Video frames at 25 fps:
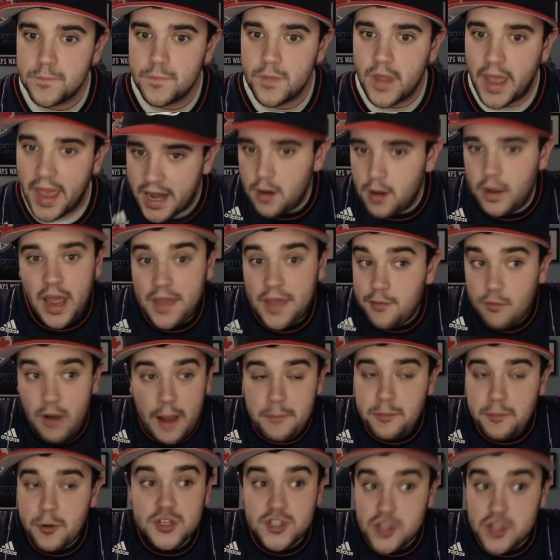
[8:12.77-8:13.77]
And the
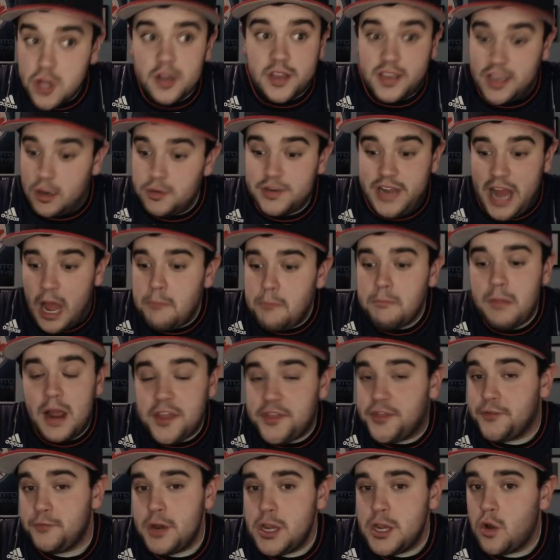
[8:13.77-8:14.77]
Raptors, look, you were down by
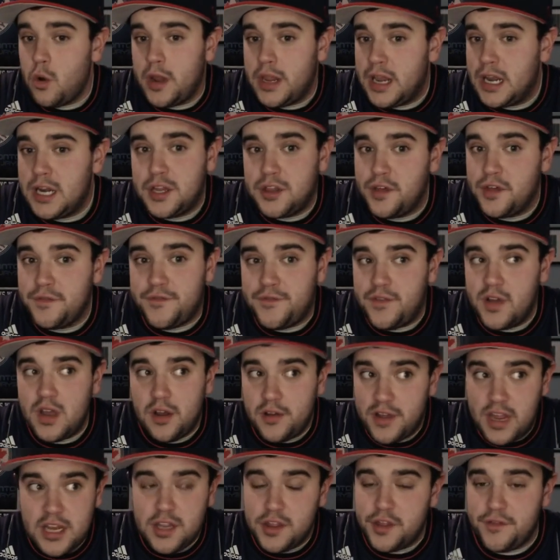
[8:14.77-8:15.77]
3 going into
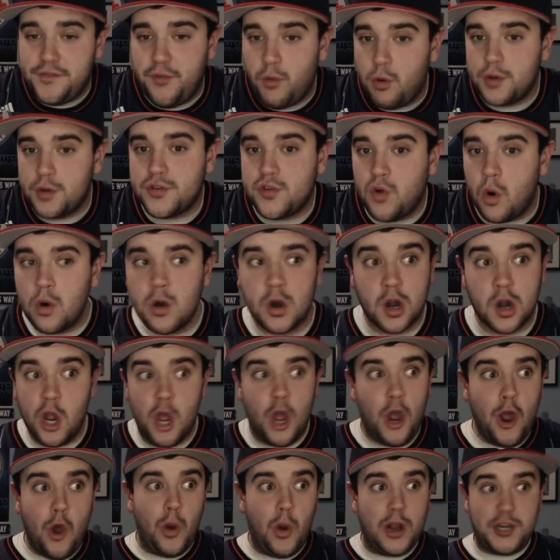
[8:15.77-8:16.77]
the fourth quarter,
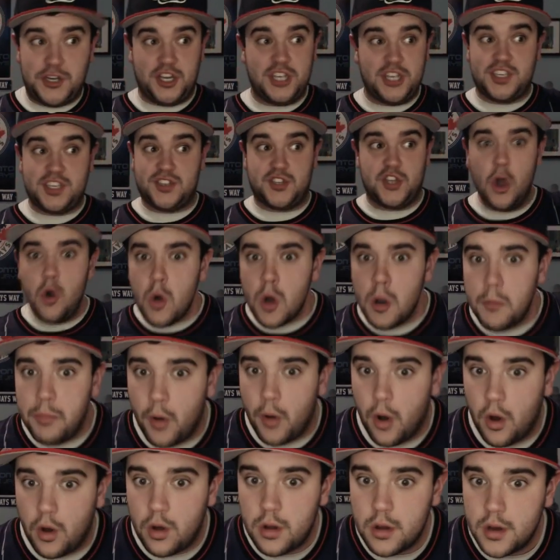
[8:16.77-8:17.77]
which is
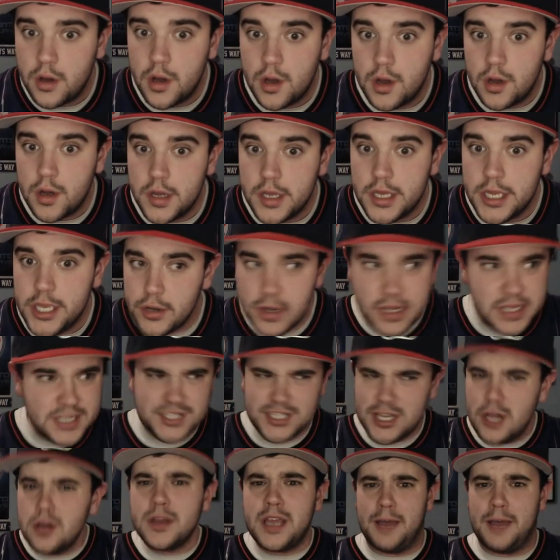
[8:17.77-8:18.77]
doable. You can
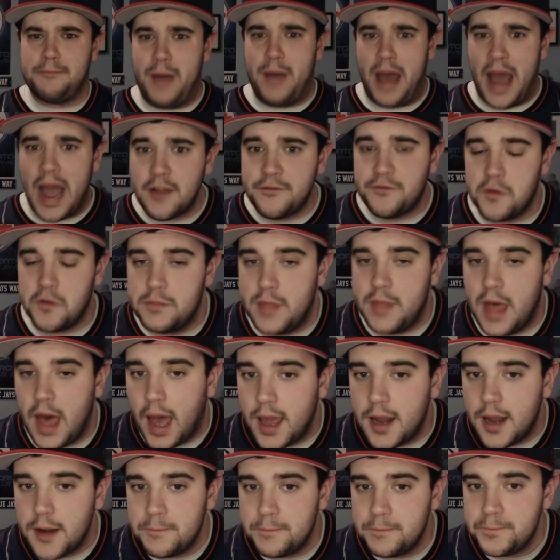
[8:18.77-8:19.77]
still get back from
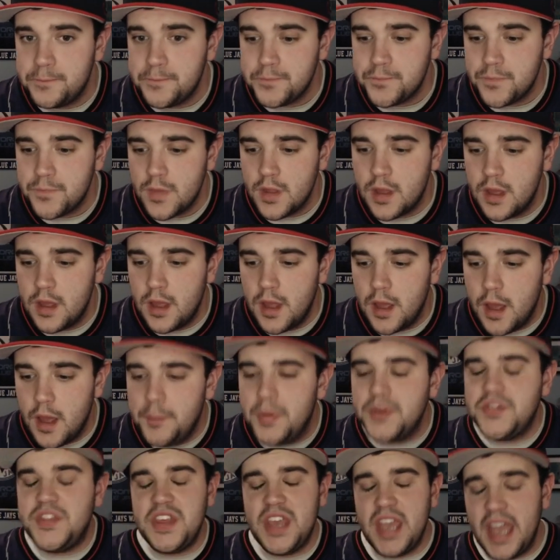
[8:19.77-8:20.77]
that.
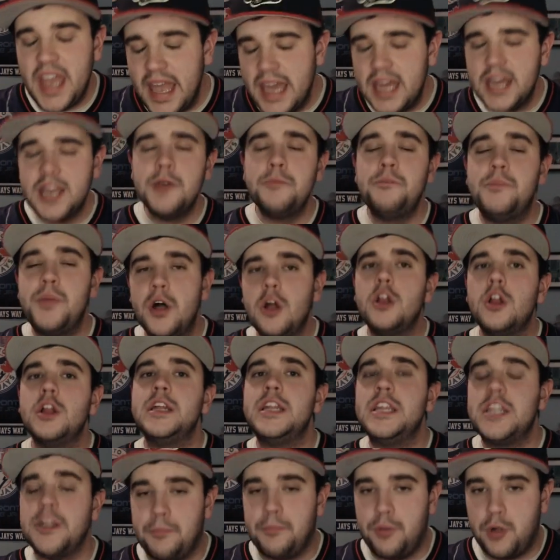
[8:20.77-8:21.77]
But the
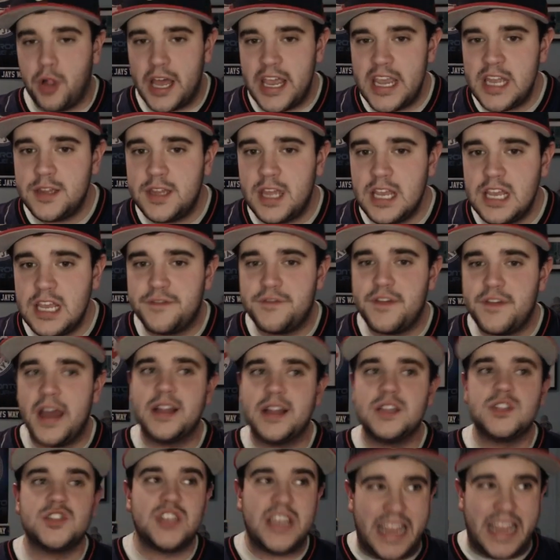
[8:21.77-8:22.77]
inability to play
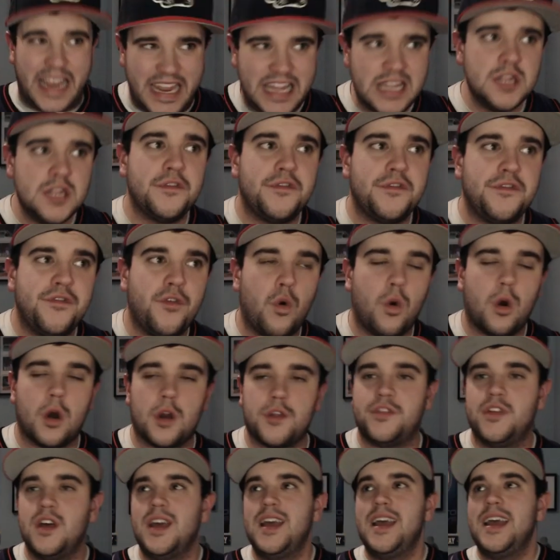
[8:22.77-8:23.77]
defense in the
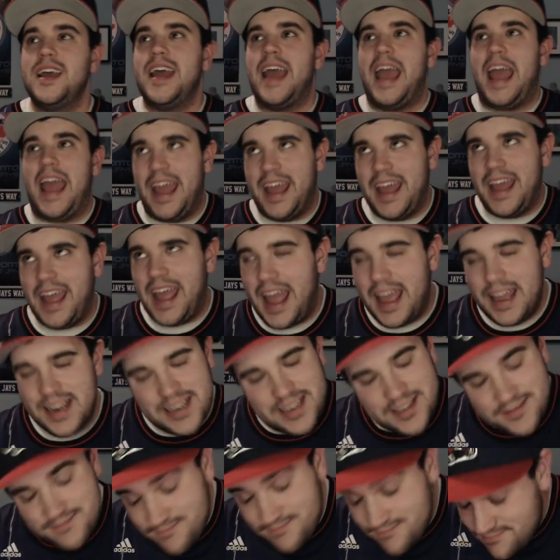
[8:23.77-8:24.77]
fourth
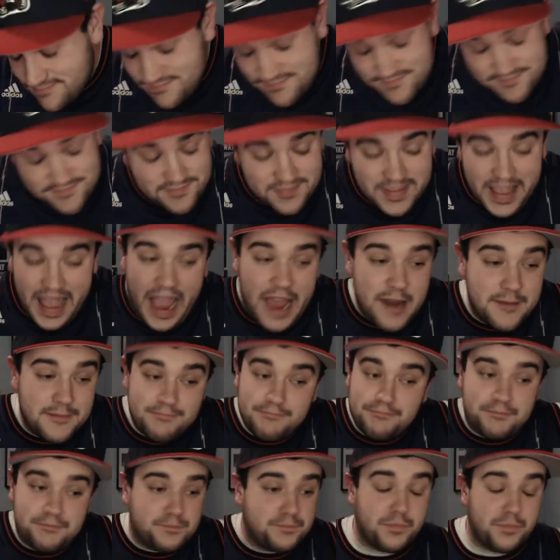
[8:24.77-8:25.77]
and
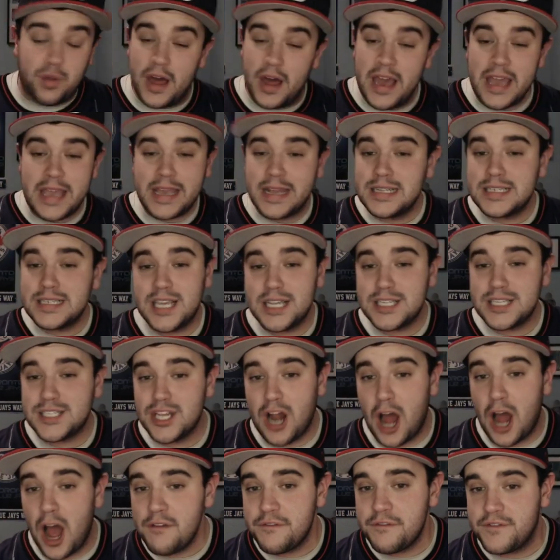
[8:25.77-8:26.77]
play consistent
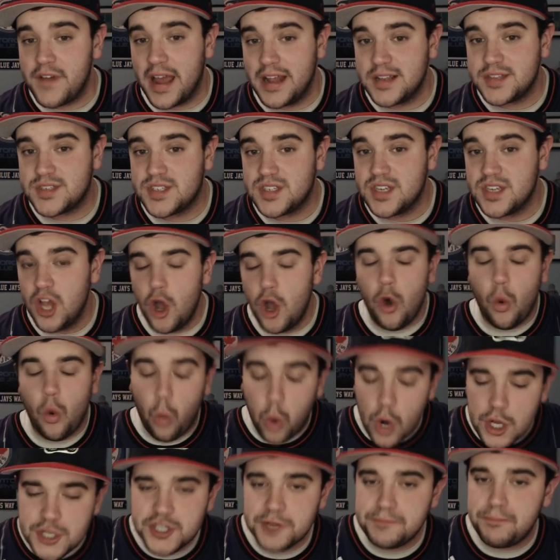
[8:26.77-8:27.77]
offense
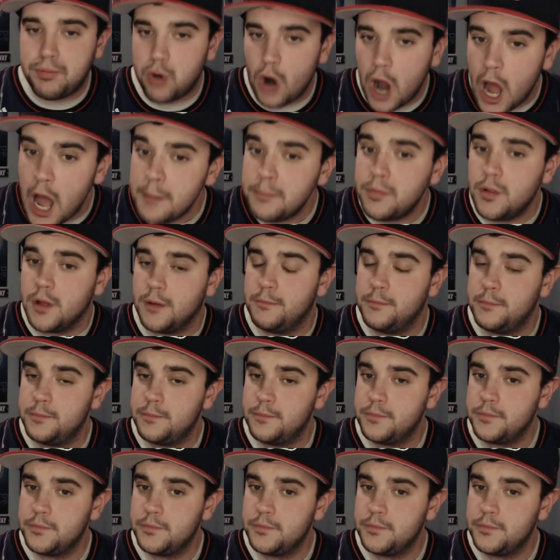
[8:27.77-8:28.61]
was a problem.